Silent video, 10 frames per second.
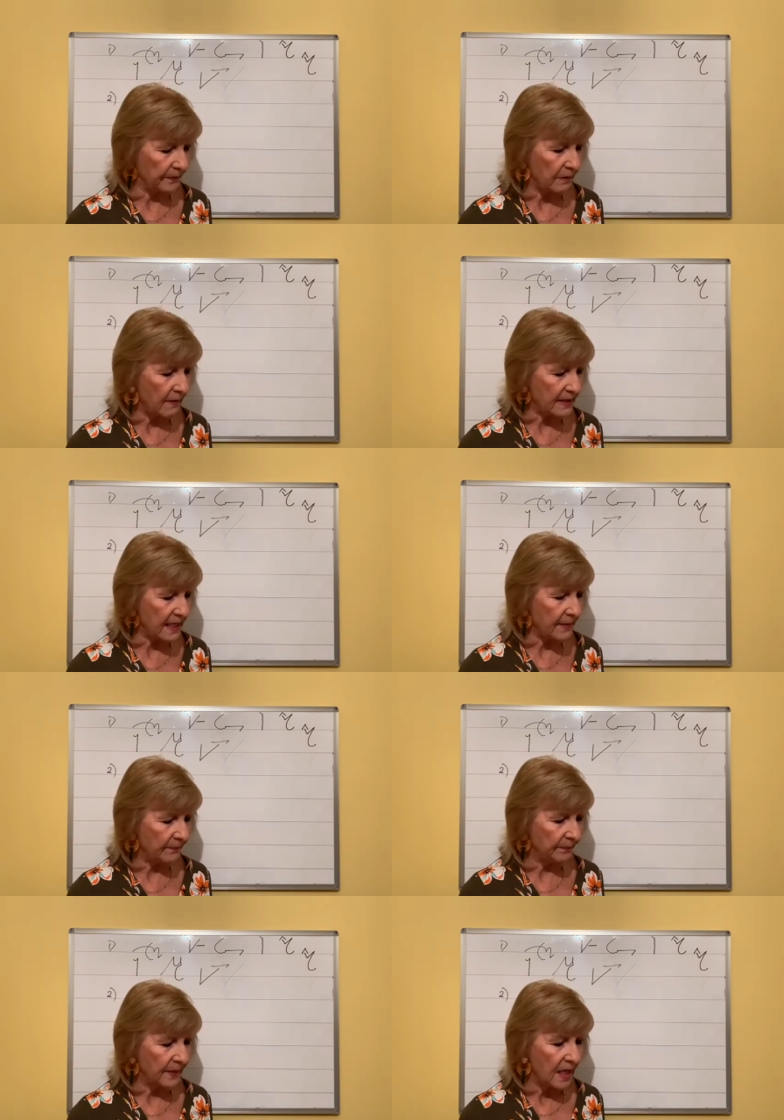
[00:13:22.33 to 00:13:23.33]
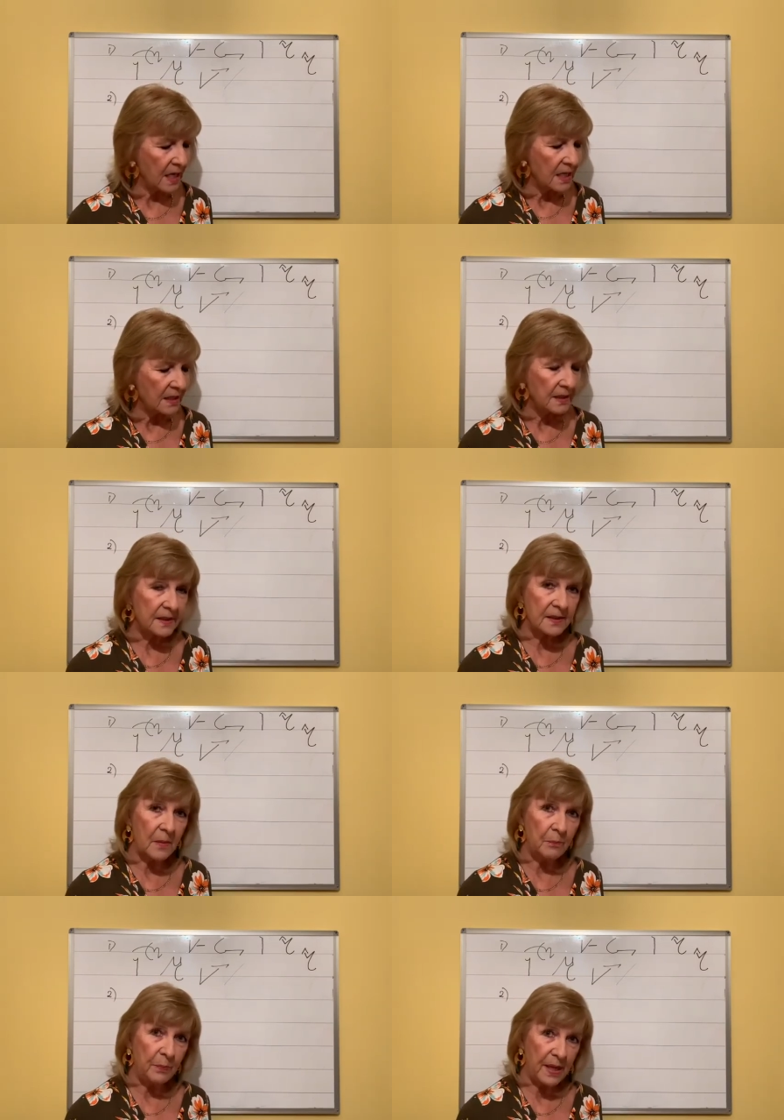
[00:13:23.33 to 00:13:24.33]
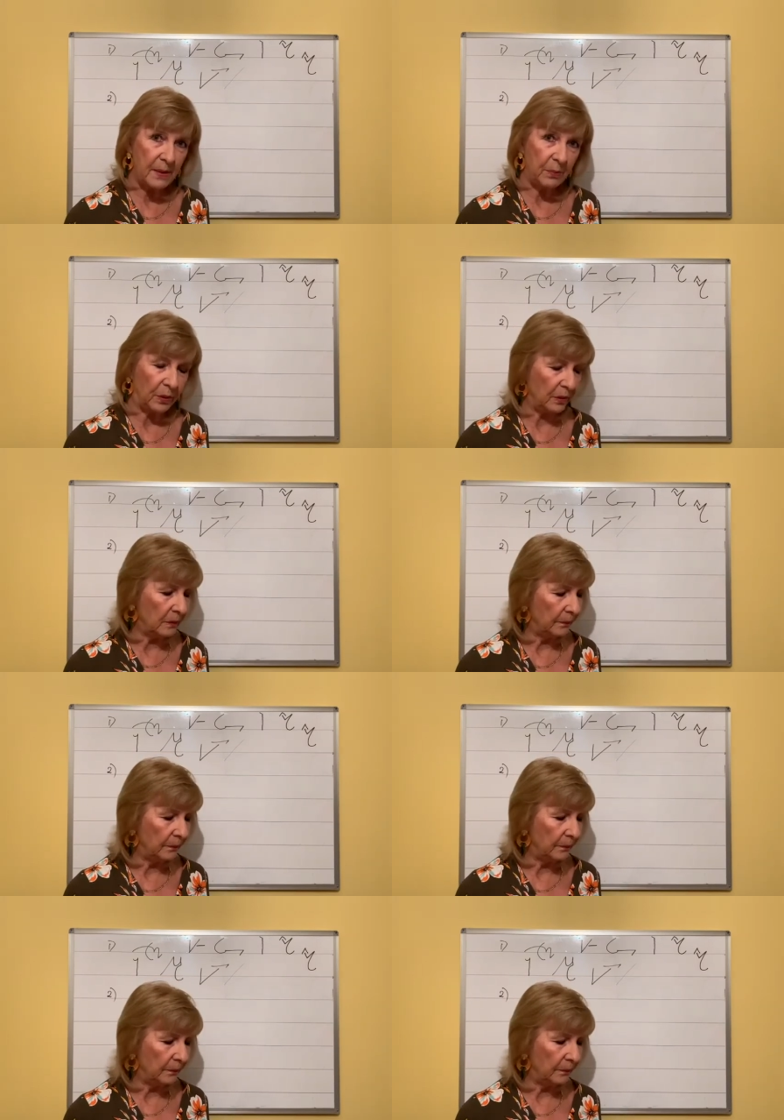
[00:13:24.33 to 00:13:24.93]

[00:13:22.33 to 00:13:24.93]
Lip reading: Ready? Some people